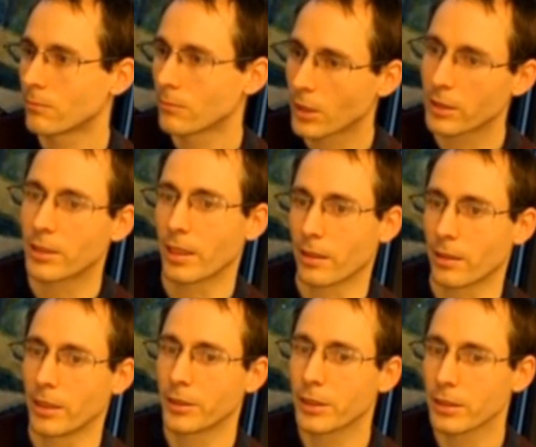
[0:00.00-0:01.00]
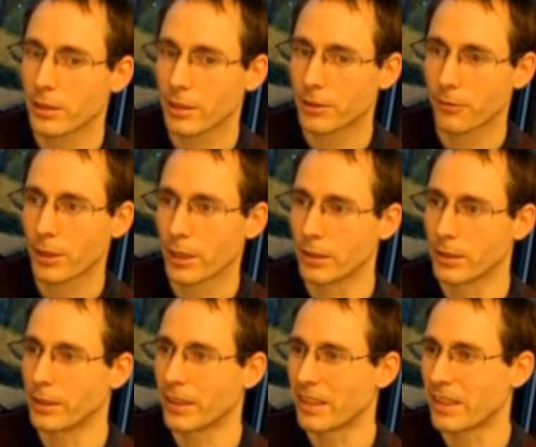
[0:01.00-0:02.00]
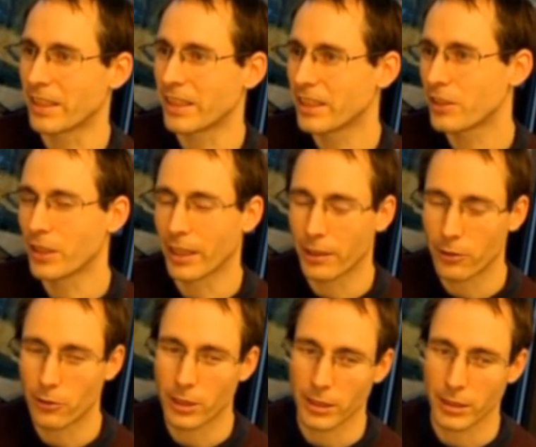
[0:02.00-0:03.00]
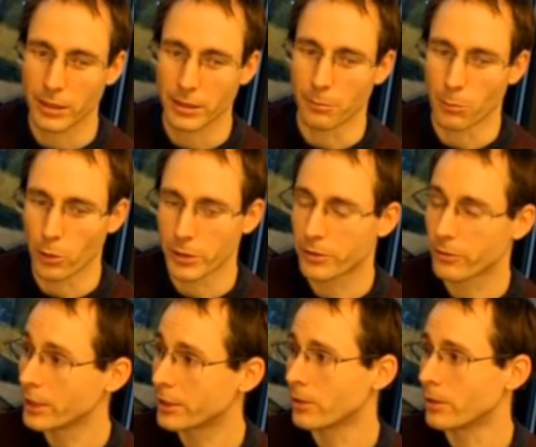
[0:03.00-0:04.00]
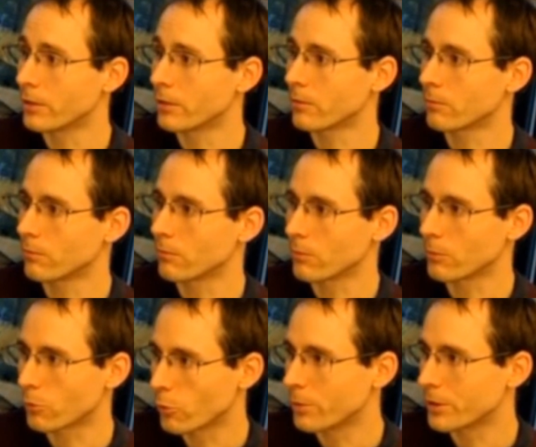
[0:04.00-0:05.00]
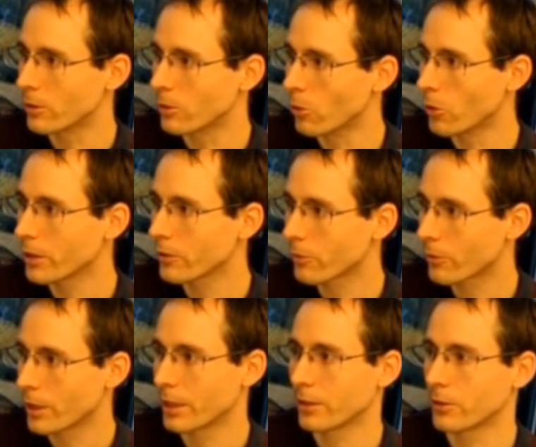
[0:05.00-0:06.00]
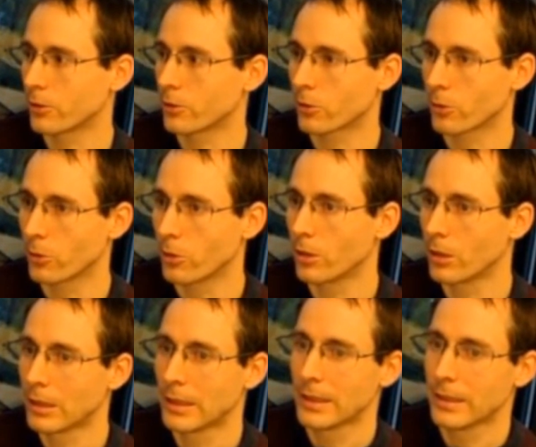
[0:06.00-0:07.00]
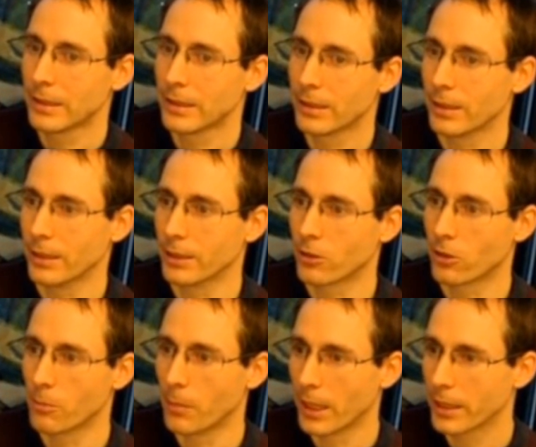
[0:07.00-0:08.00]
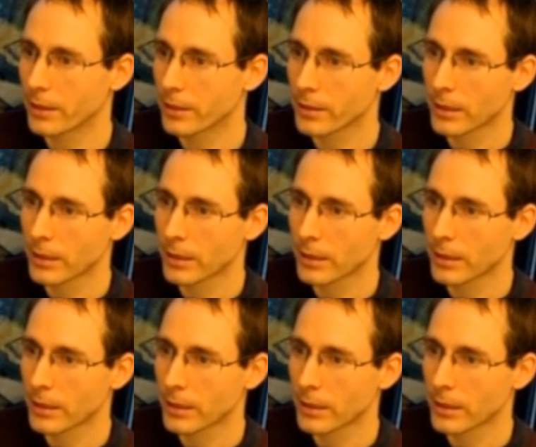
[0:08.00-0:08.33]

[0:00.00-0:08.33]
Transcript: Exactly. I think that's where, in general, most research groups are going, trying to combine it.